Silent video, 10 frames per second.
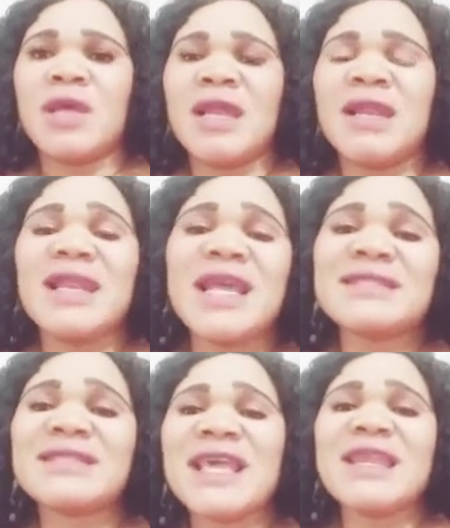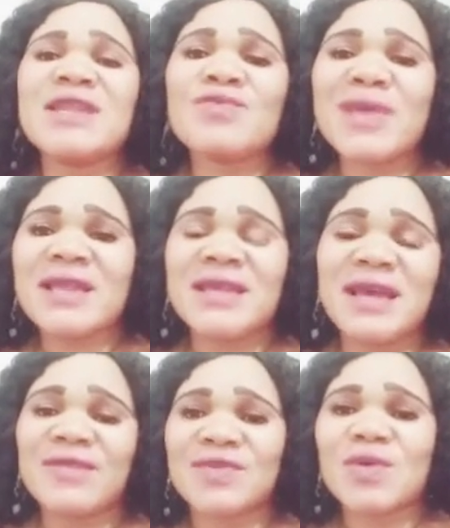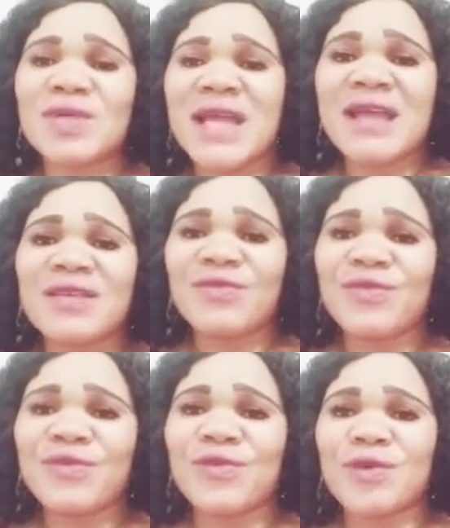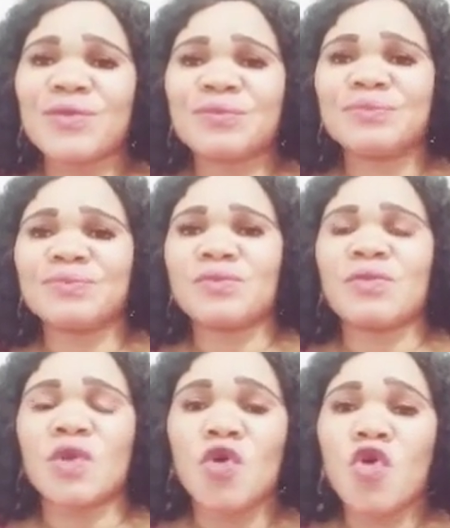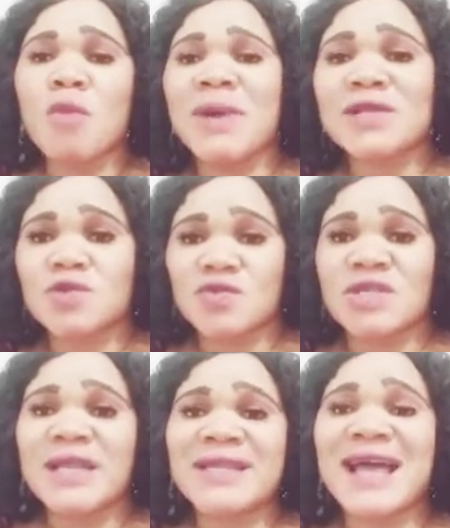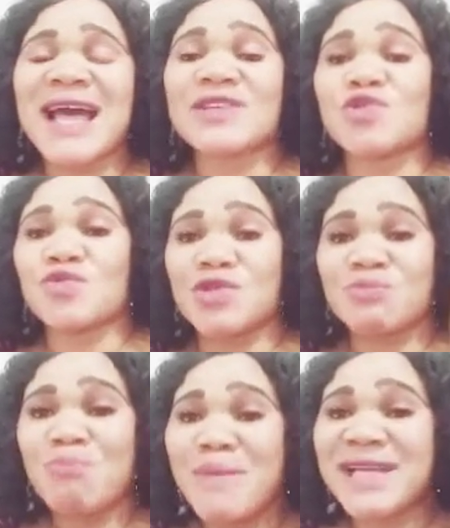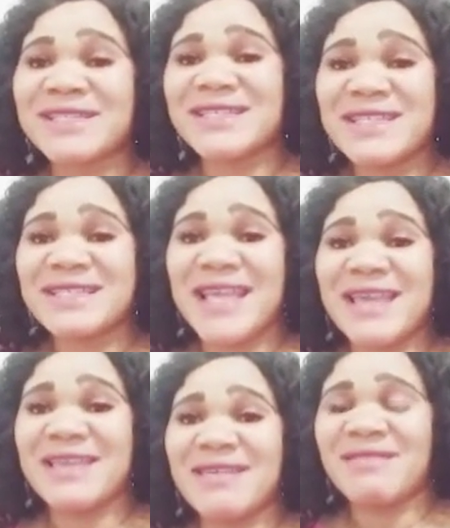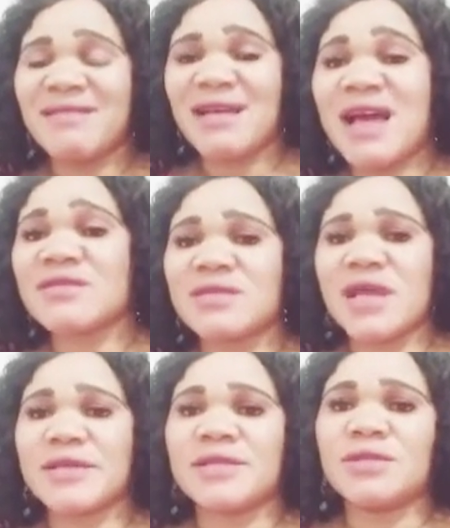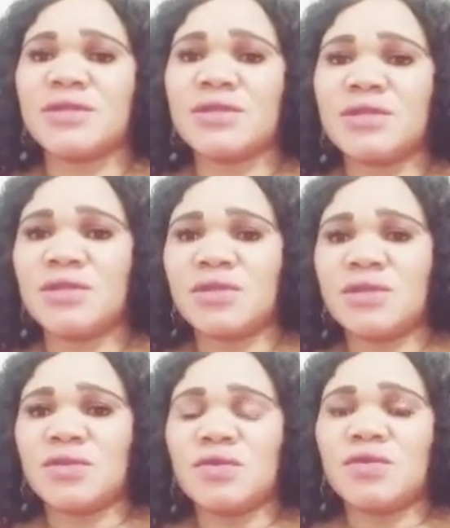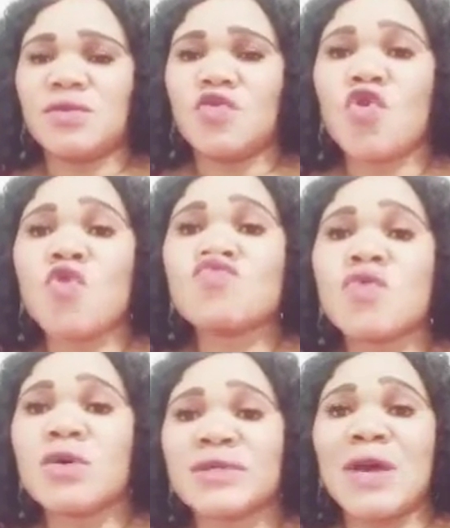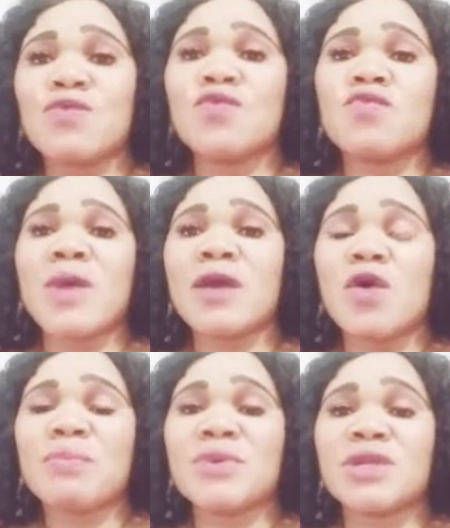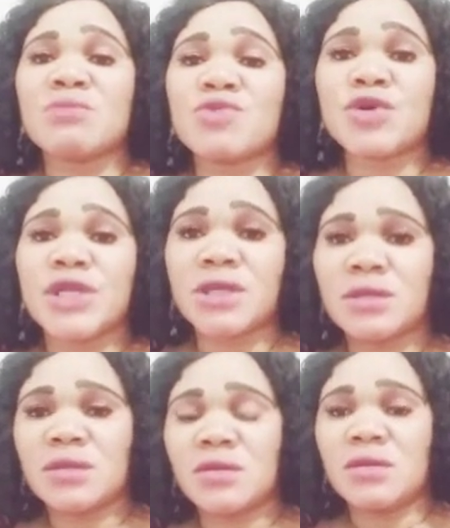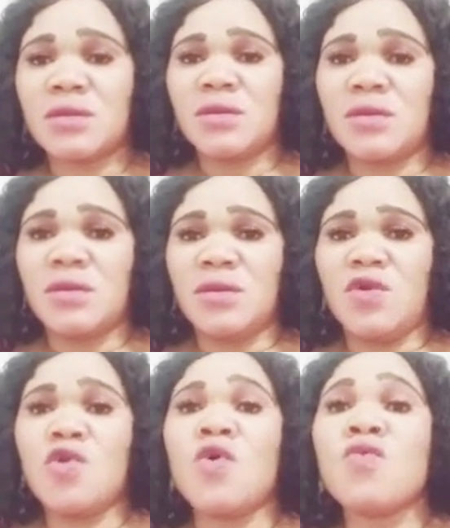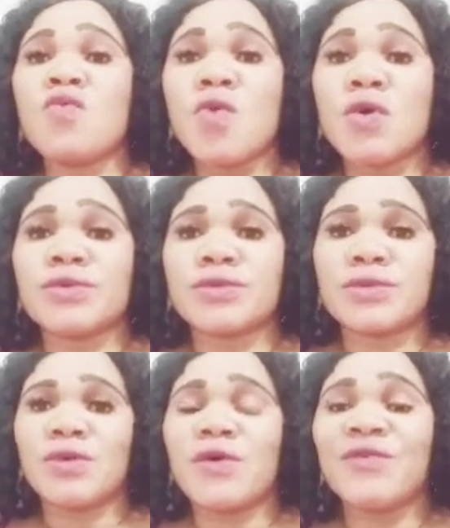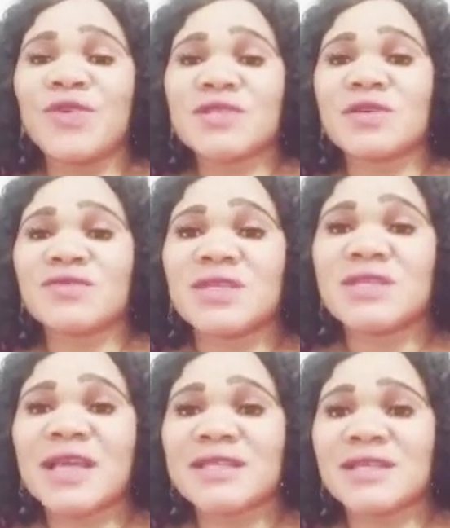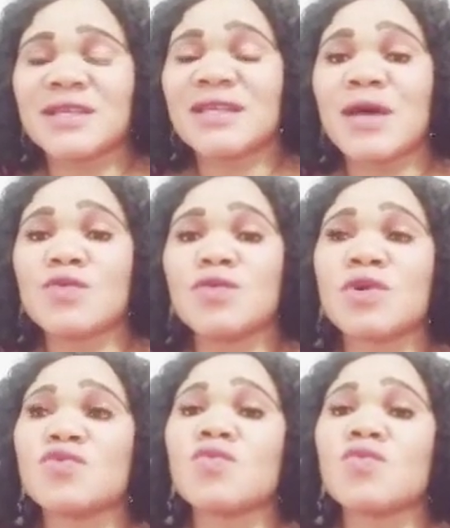Let anywhere they have done that evil from go back to sender. I should smash this egg outside. No one that will wake up in the morning, no one or face of this earth that will not